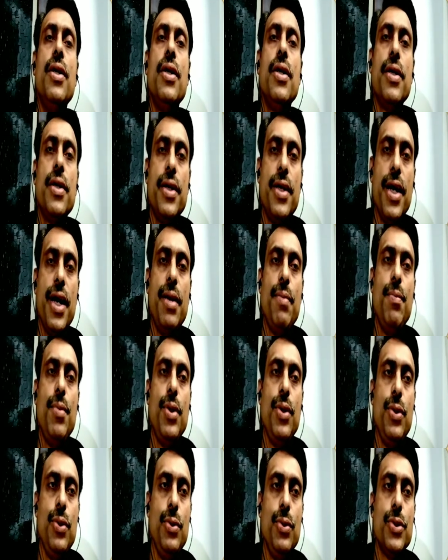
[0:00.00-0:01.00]
can be
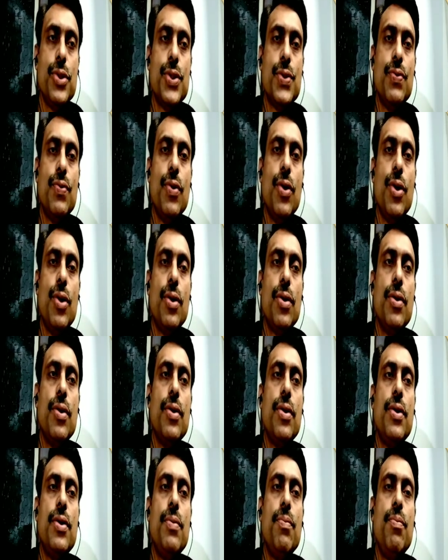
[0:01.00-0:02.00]
used for
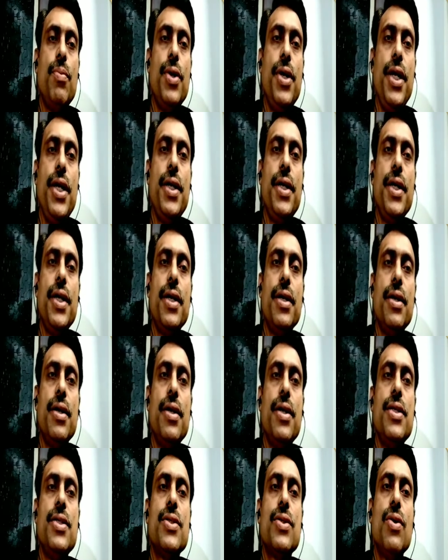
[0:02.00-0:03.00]
predicting
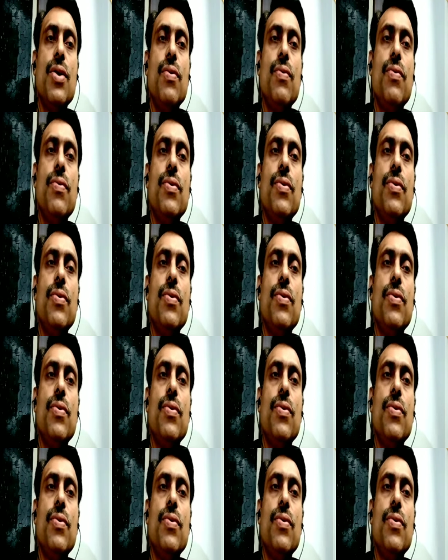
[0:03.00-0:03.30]
risk of